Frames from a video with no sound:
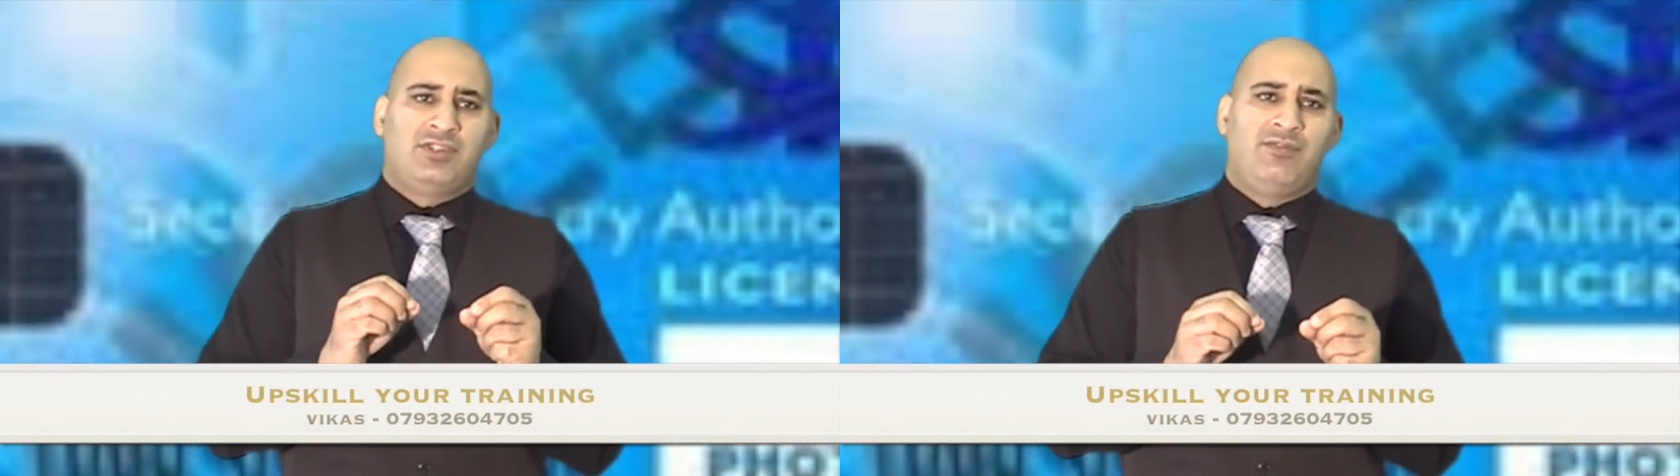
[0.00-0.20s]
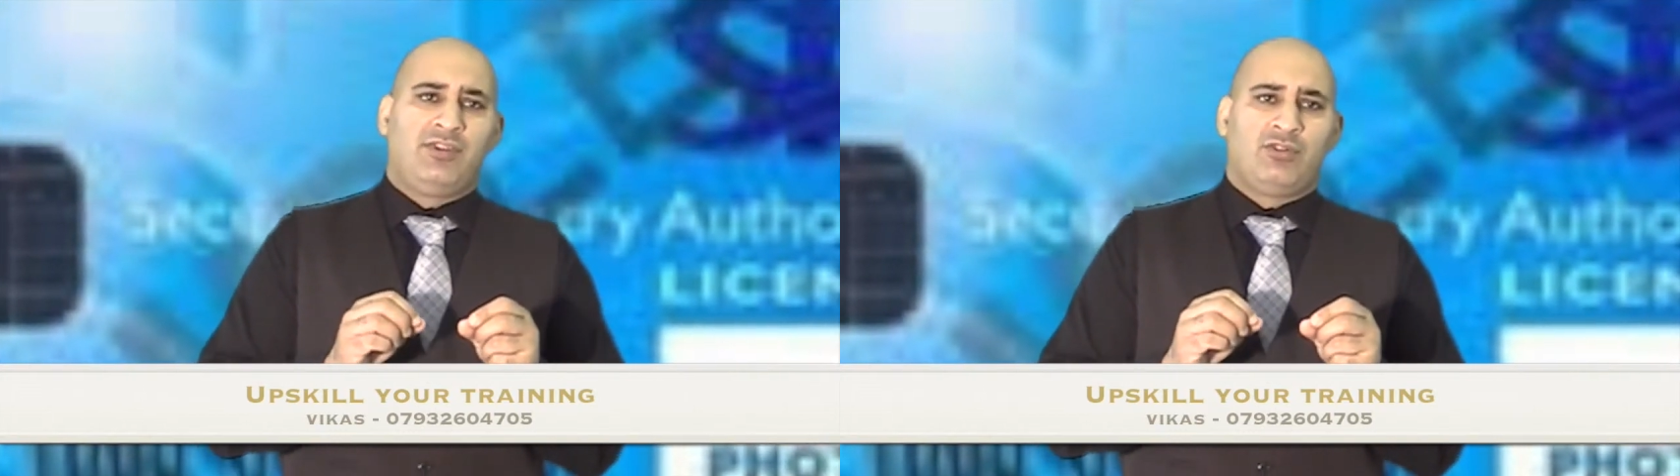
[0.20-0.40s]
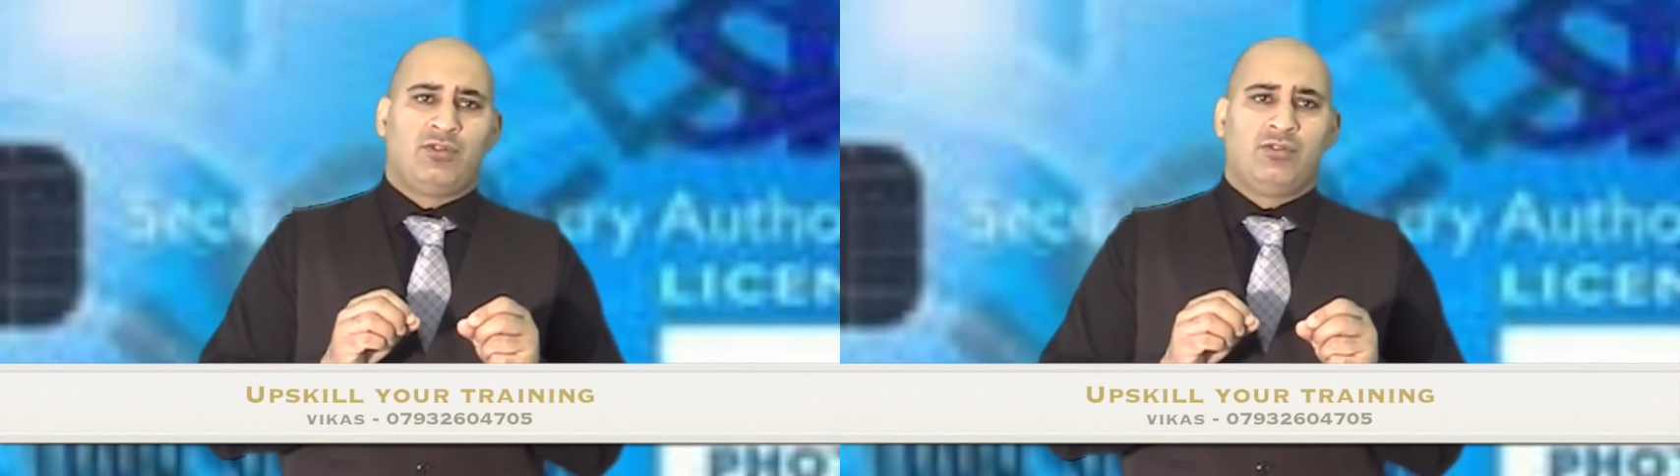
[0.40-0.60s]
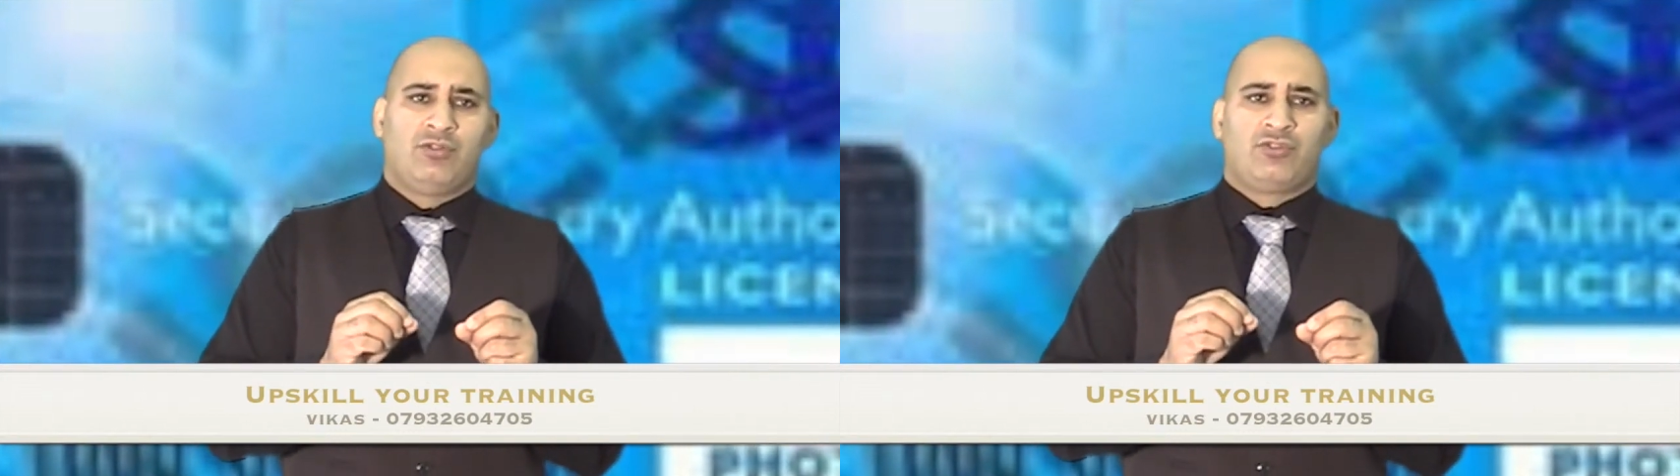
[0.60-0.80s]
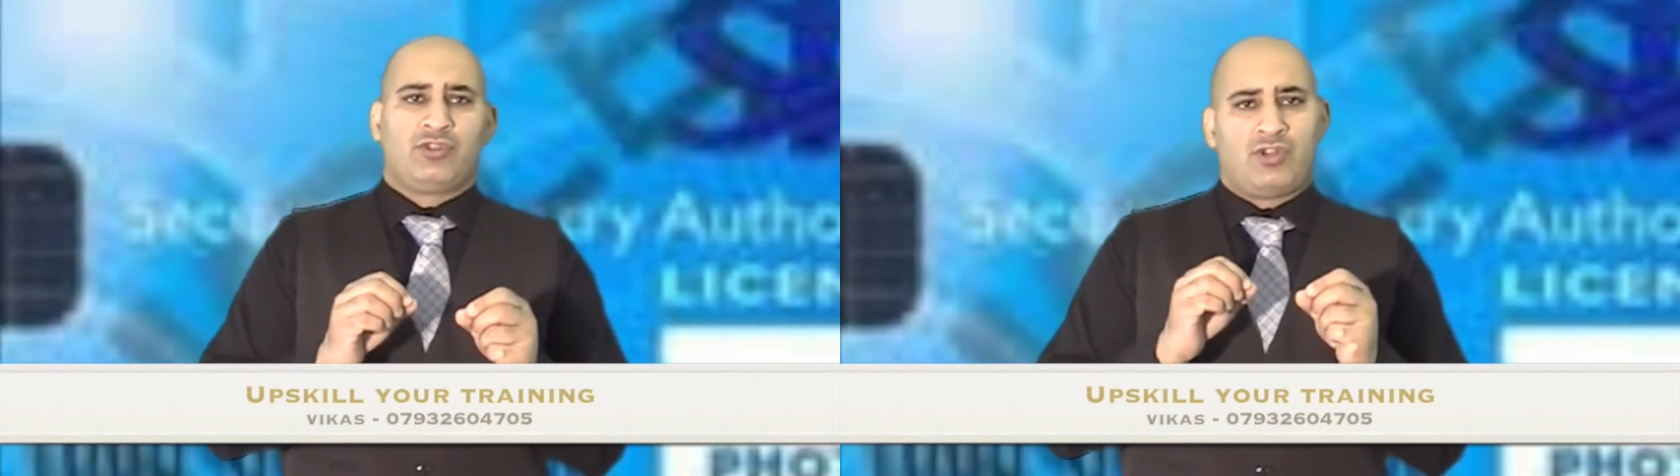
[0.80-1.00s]

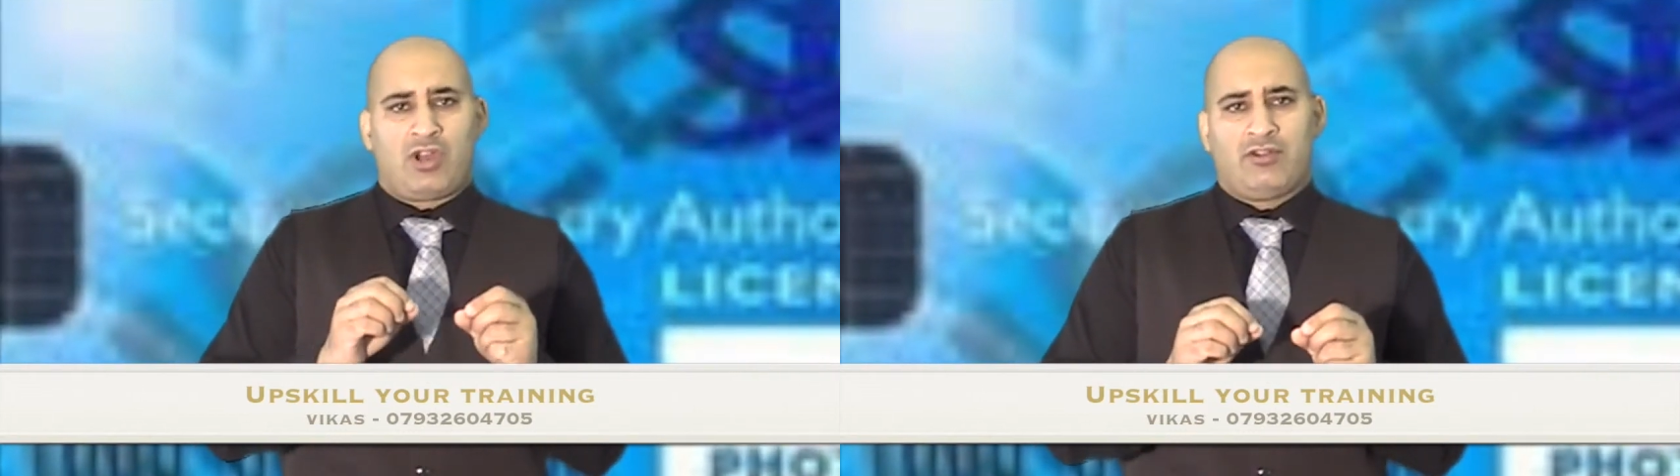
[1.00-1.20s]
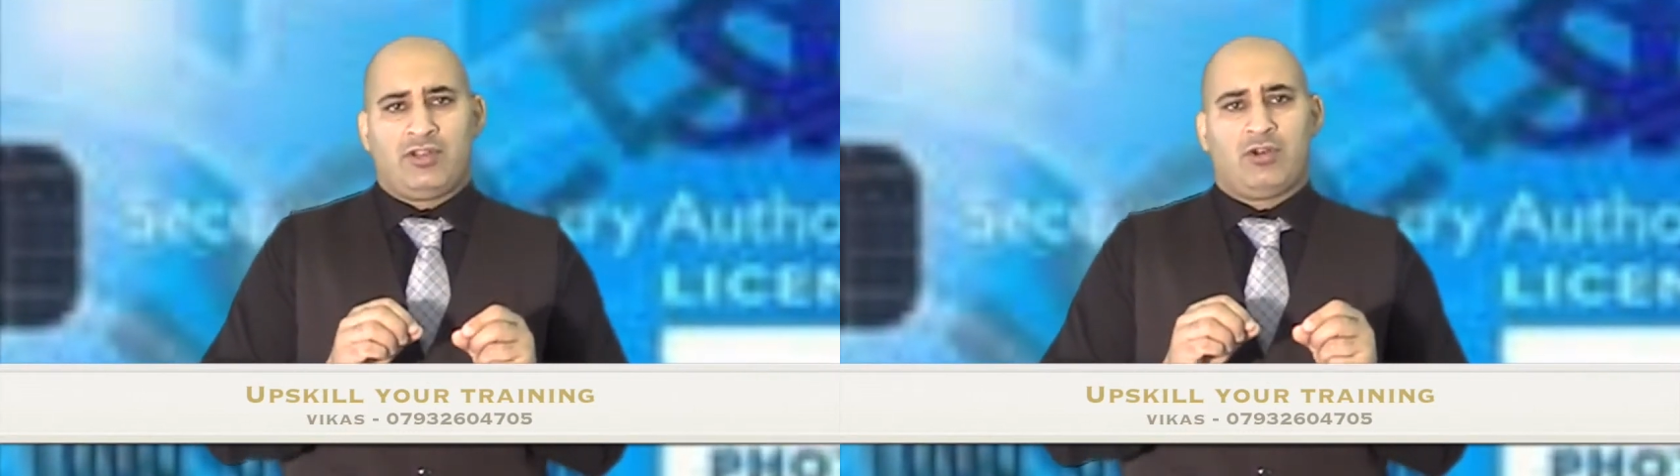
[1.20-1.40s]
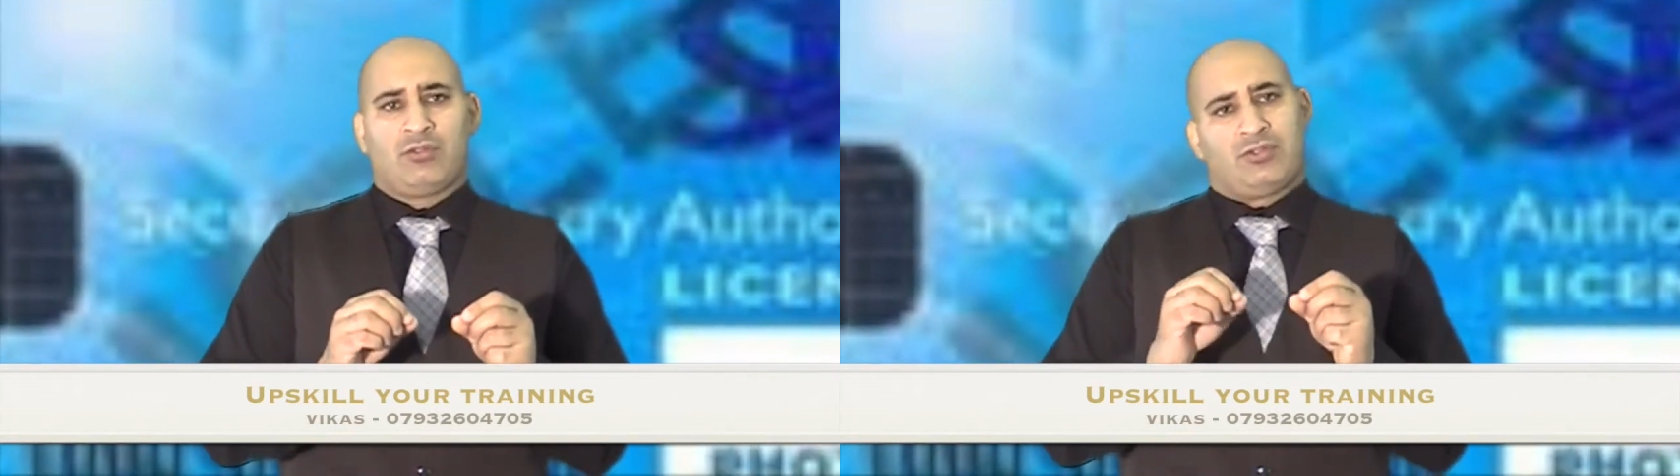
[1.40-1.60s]
difficult scenario